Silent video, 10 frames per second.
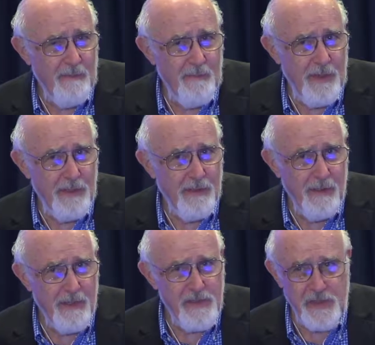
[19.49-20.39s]
been
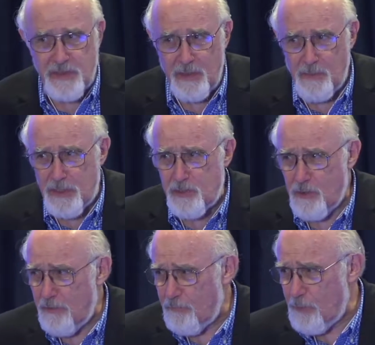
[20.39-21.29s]
assistant
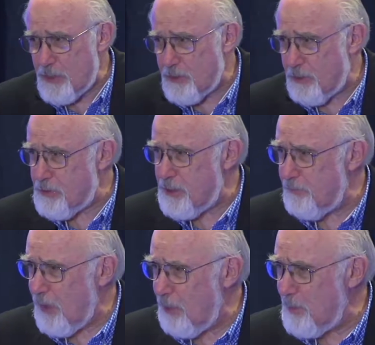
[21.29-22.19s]
administrator for research and
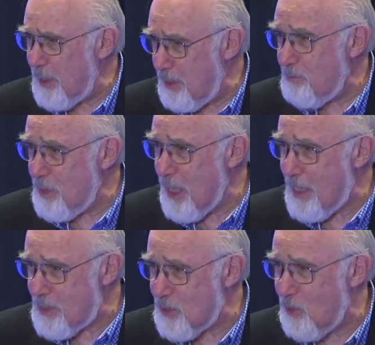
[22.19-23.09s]
development at
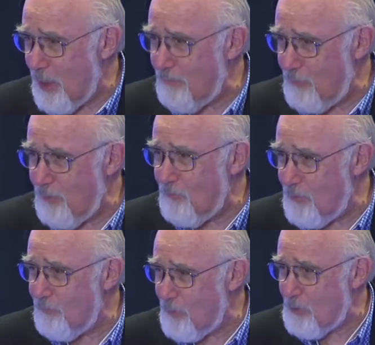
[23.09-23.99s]
EPA, so I feel for the
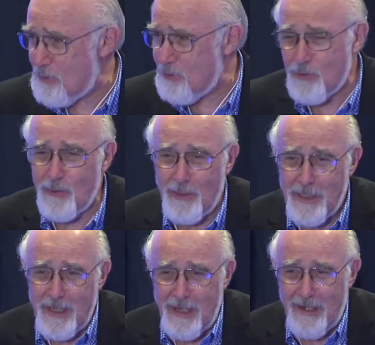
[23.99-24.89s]
folks who
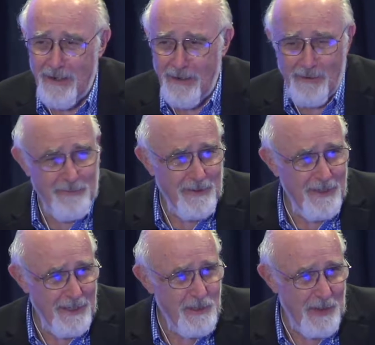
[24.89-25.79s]
are
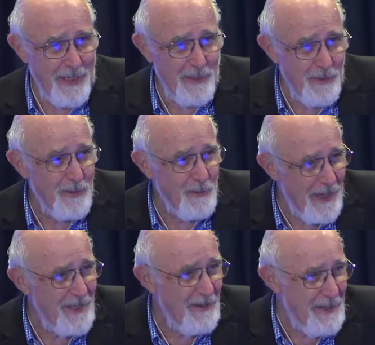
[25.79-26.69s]
trying to do the
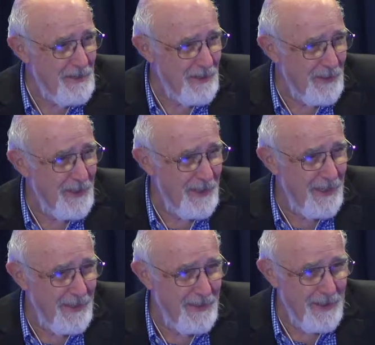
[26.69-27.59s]
regulation
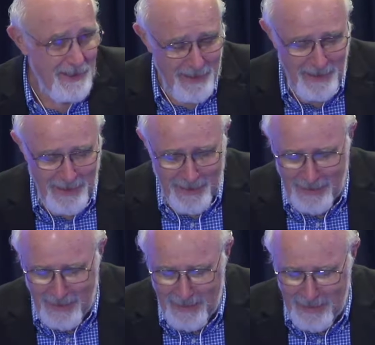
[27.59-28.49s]

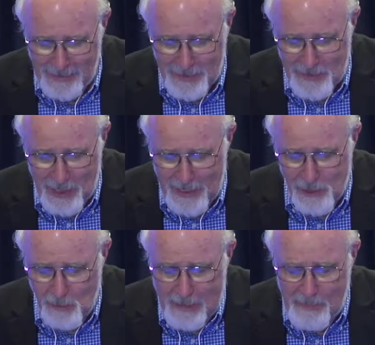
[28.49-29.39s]
and get the science
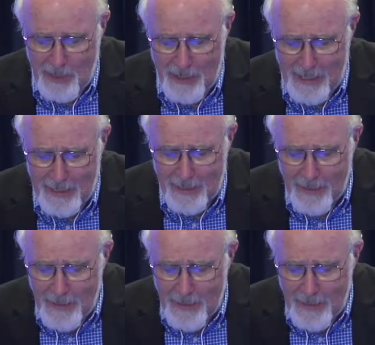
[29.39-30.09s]
right behind it.